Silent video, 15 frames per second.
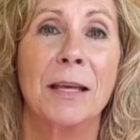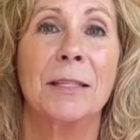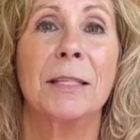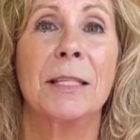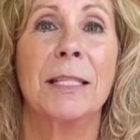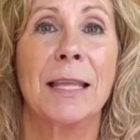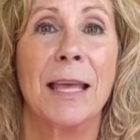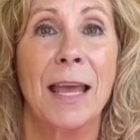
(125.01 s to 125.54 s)

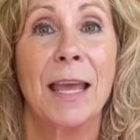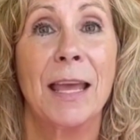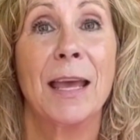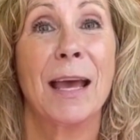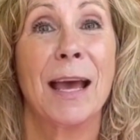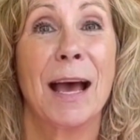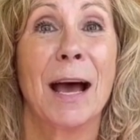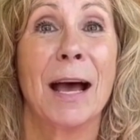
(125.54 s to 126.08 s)
Today,
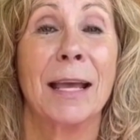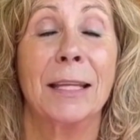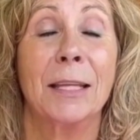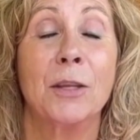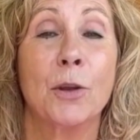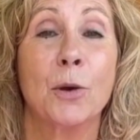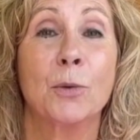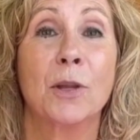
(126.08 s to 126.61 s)
I
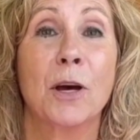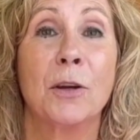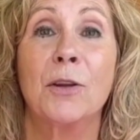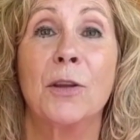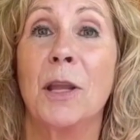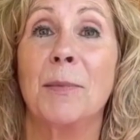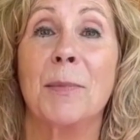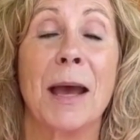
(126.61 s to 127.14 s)
can no longer
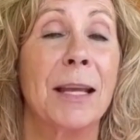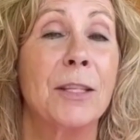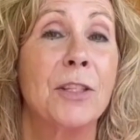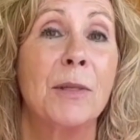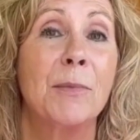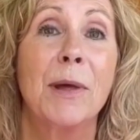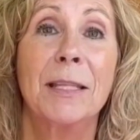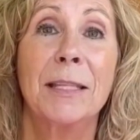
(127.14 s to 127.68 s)

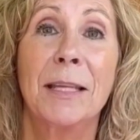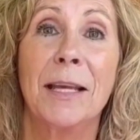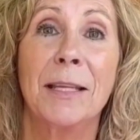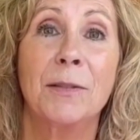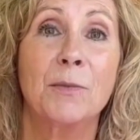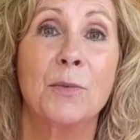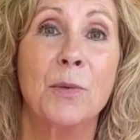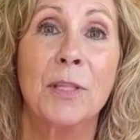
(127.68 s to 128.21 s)
imagine my
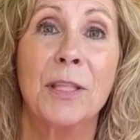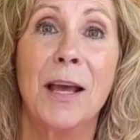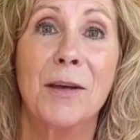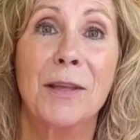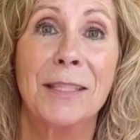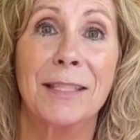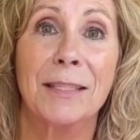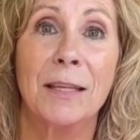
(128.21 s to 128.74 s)
life without
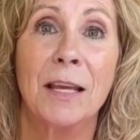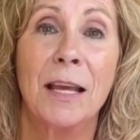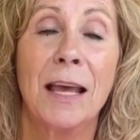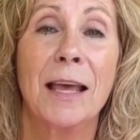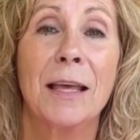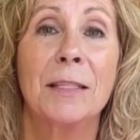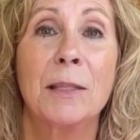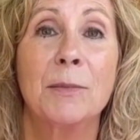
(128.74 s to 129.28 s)
it,
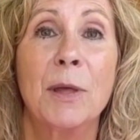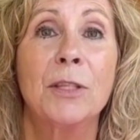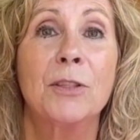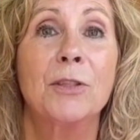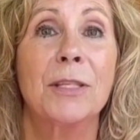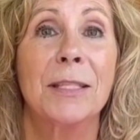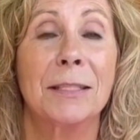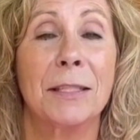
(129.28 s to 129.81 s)

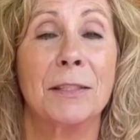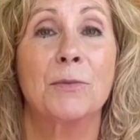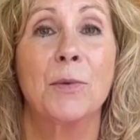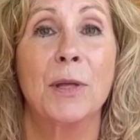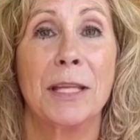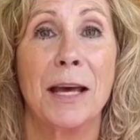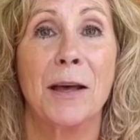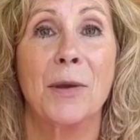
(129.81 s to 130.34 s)
especially since we
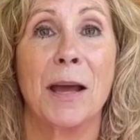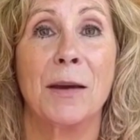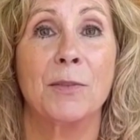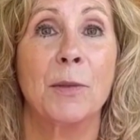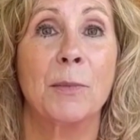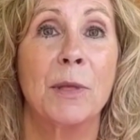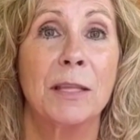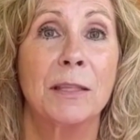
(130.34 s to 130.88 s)
now have
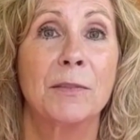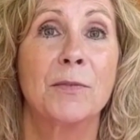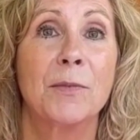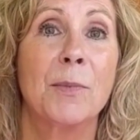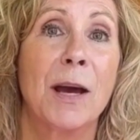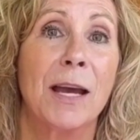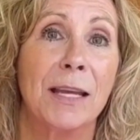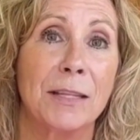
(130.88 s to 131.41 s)
the peace of
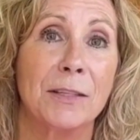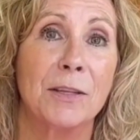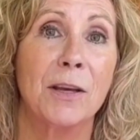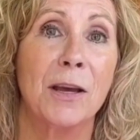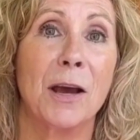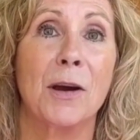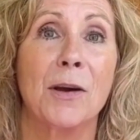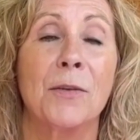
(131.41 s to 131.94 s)
mind
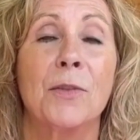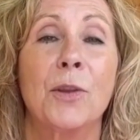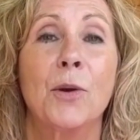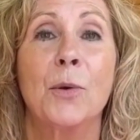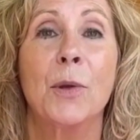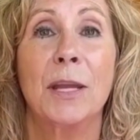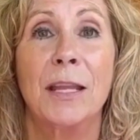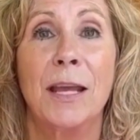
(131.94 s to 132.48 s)
of
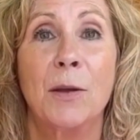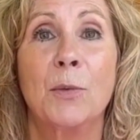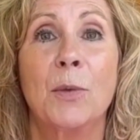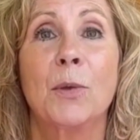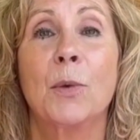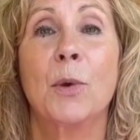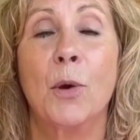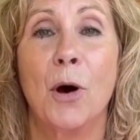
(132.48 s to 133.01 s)
knowing that we
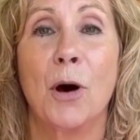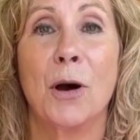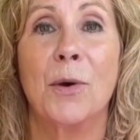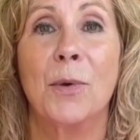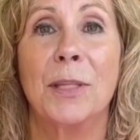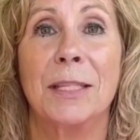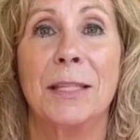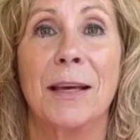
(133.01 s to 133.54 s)
will
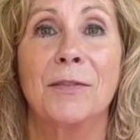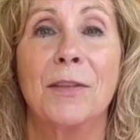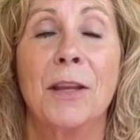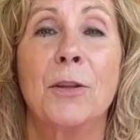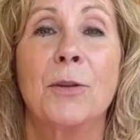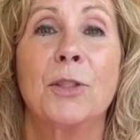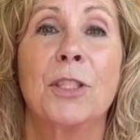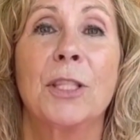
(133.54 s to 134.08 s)
always have
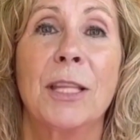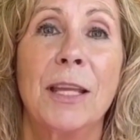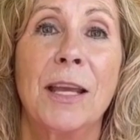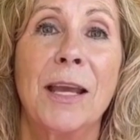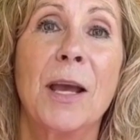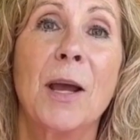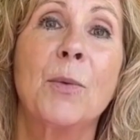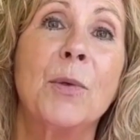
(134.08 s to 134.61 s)
energy,
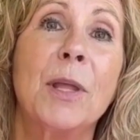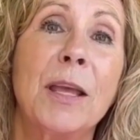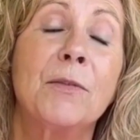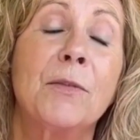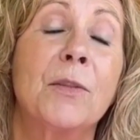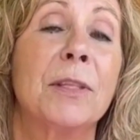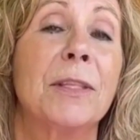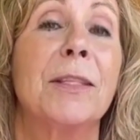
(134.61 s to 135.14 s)

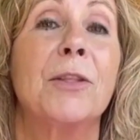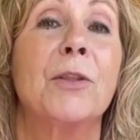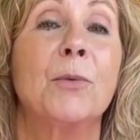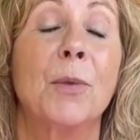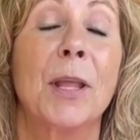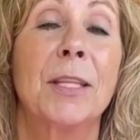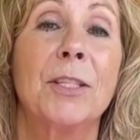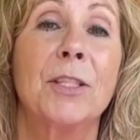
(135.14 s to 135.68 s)
whatever the
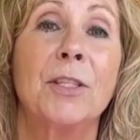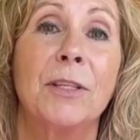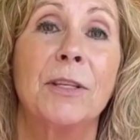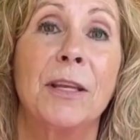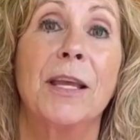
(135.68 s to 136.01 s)
situation.